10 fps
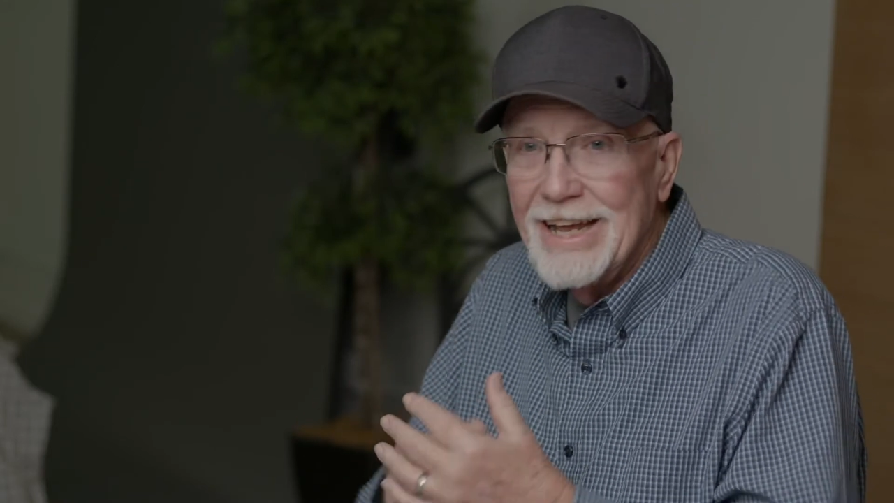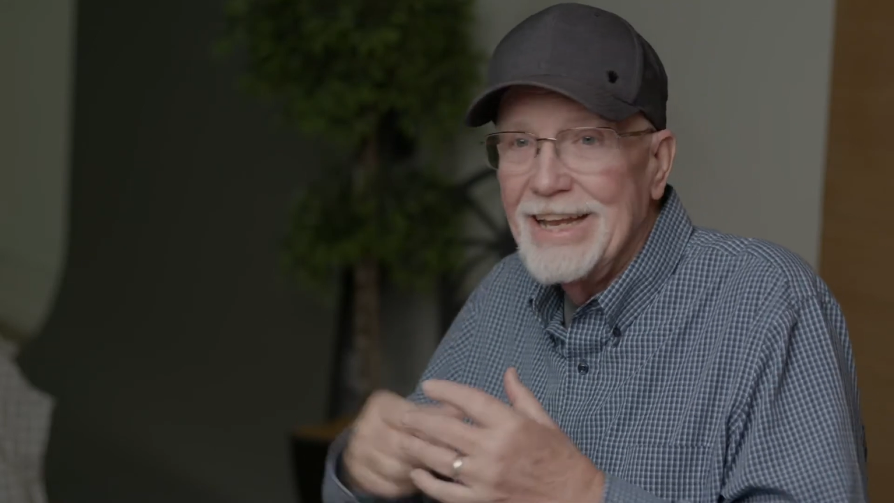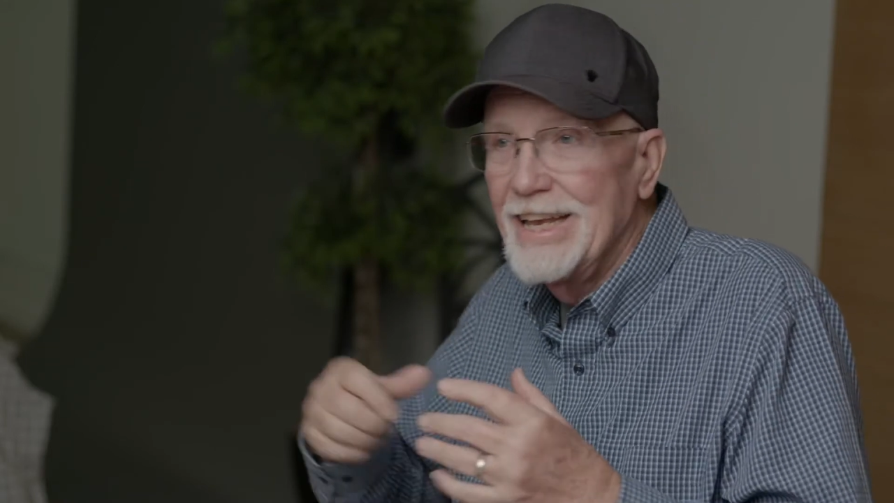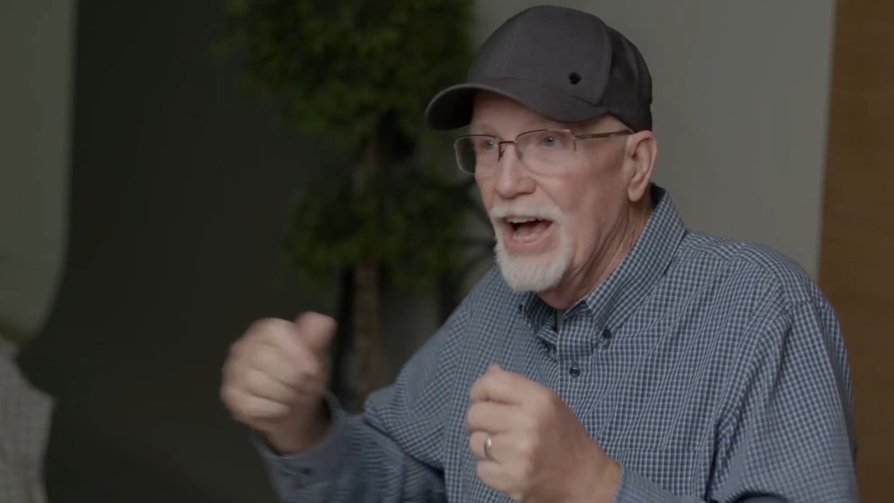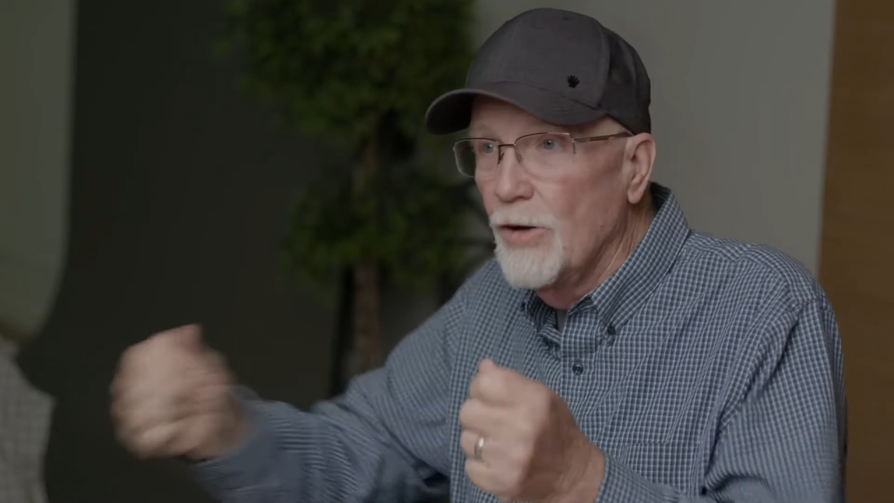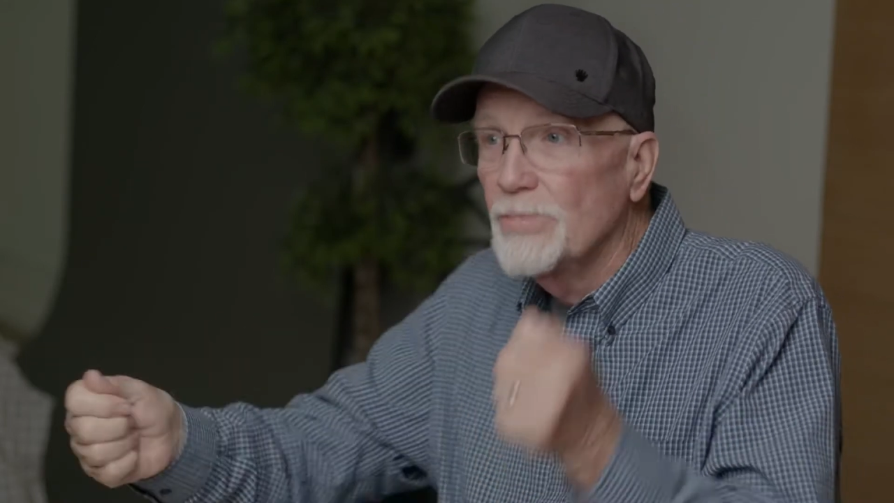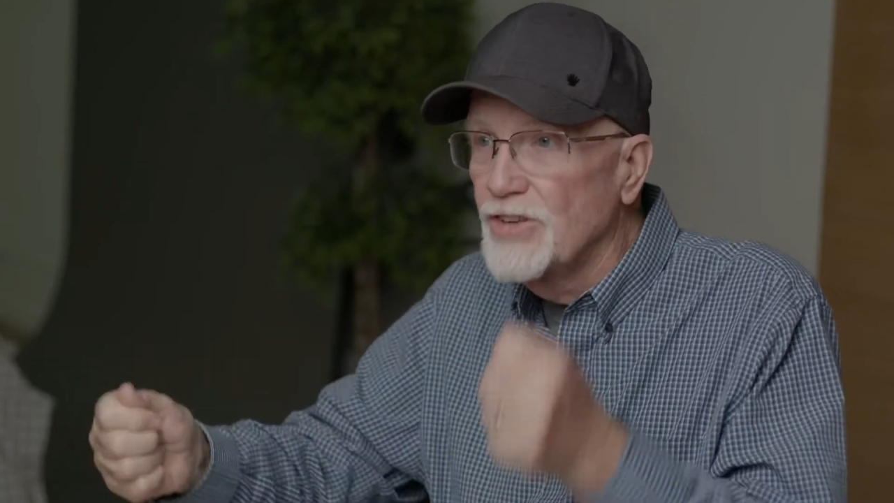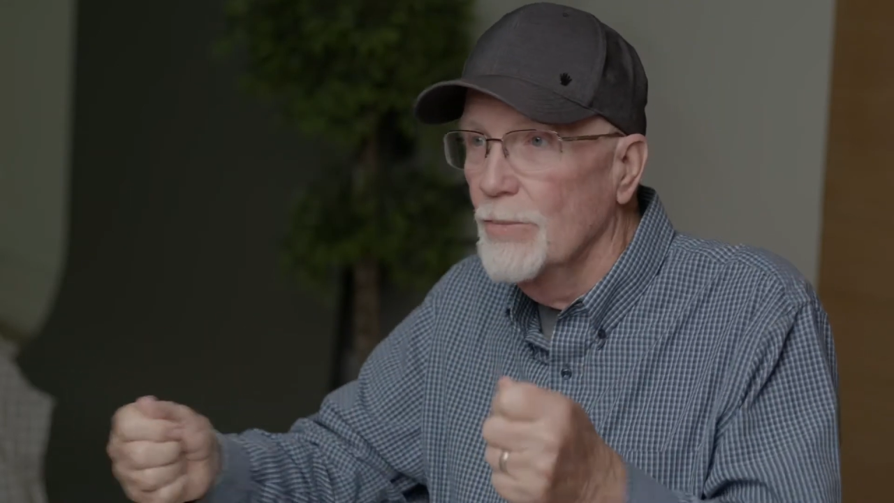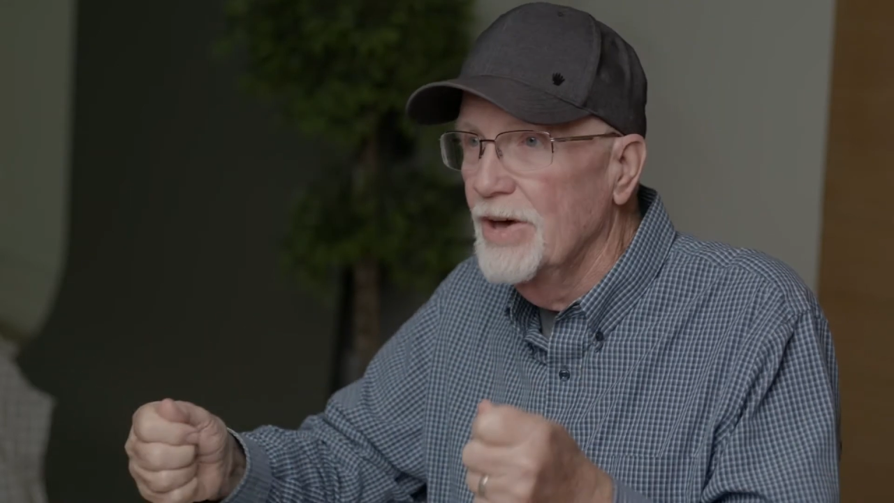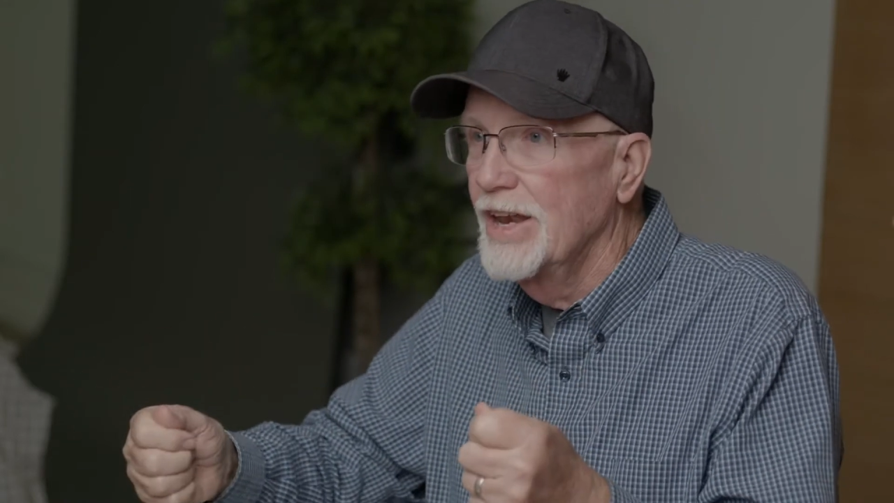I need to help
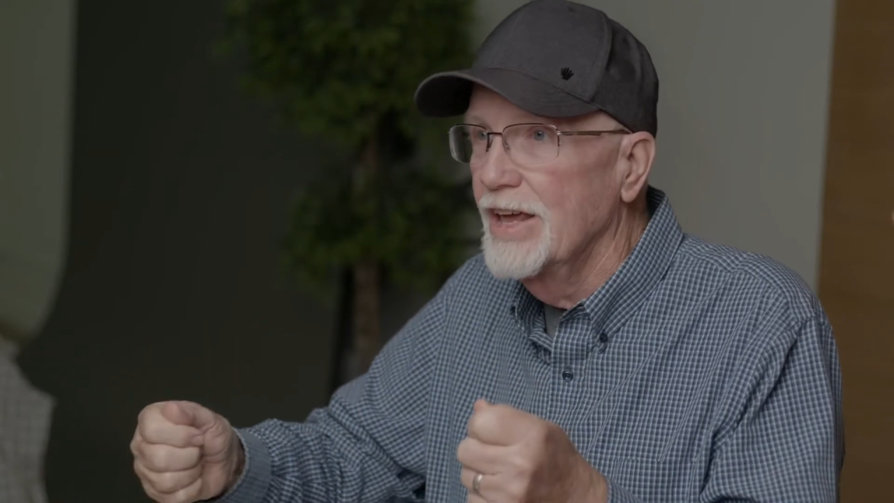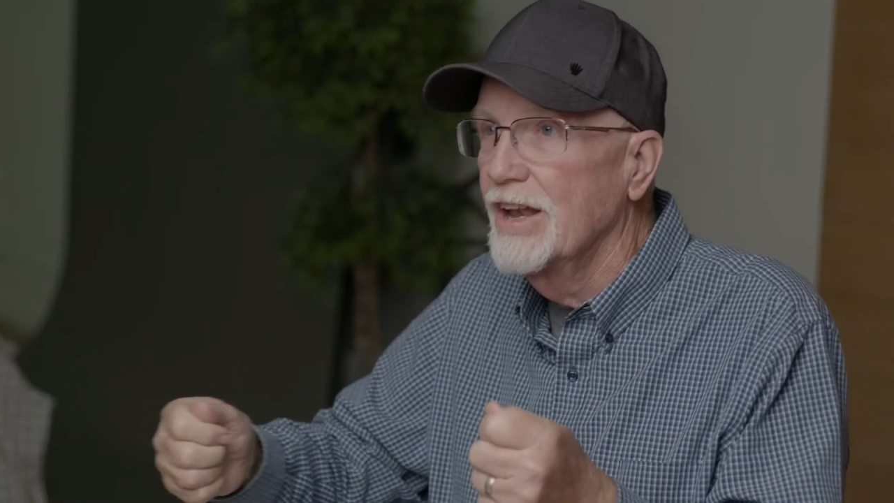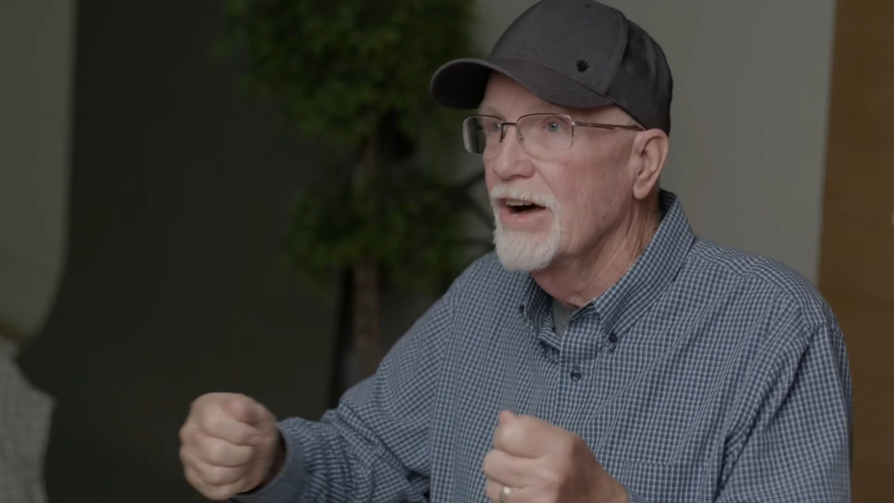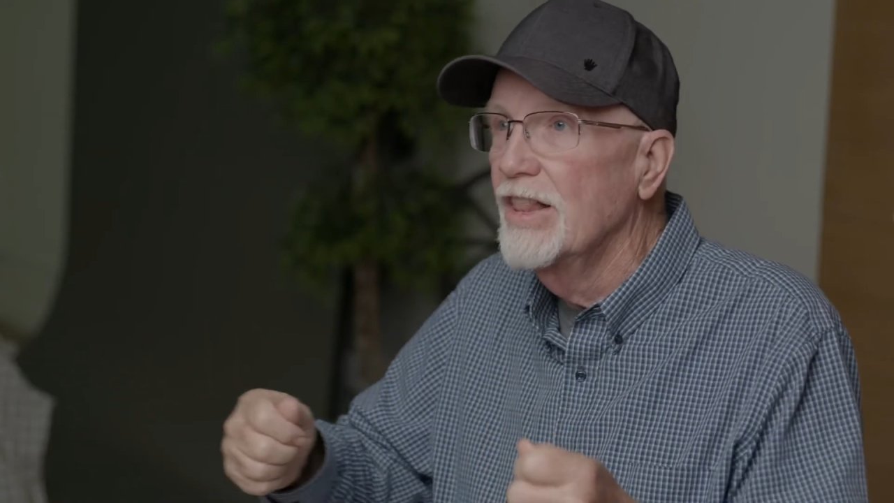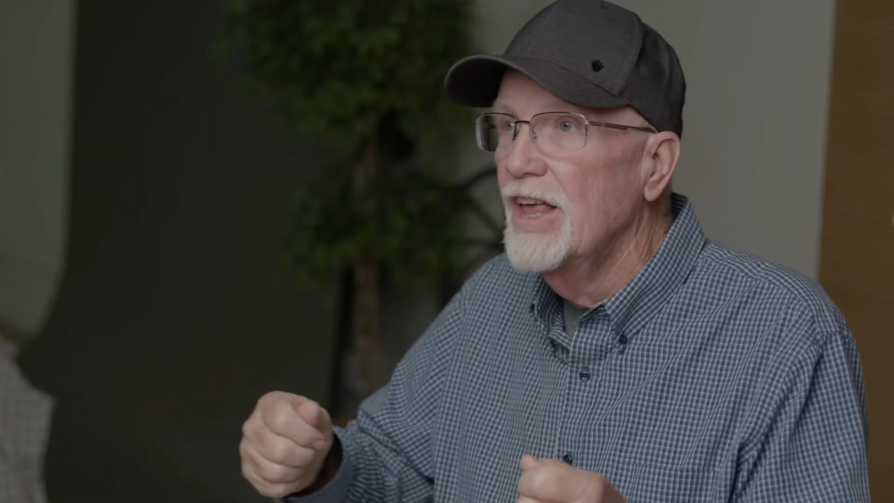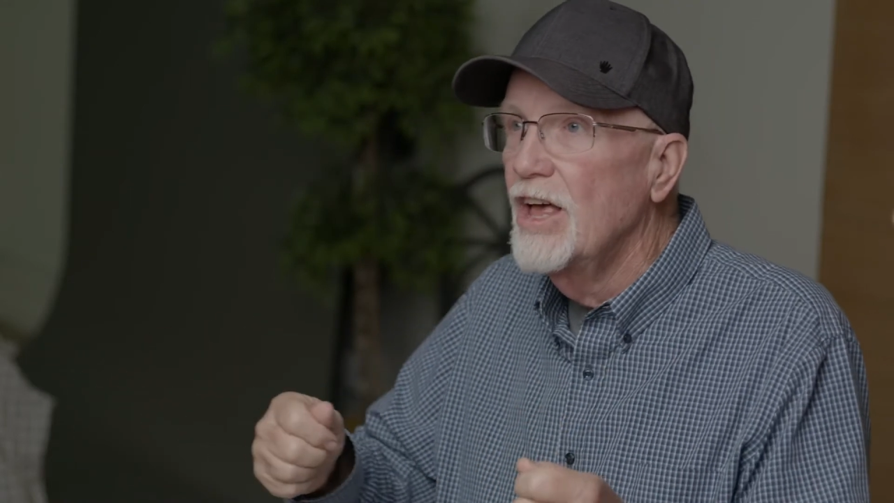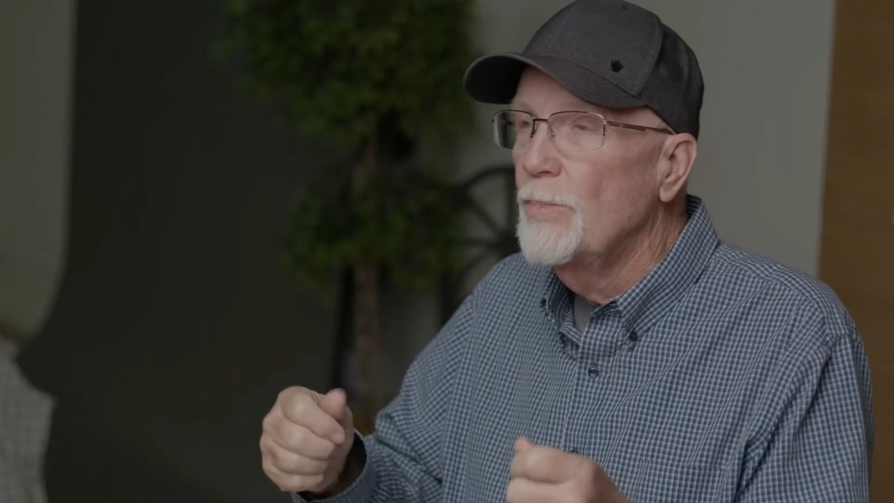somebody and all. Right.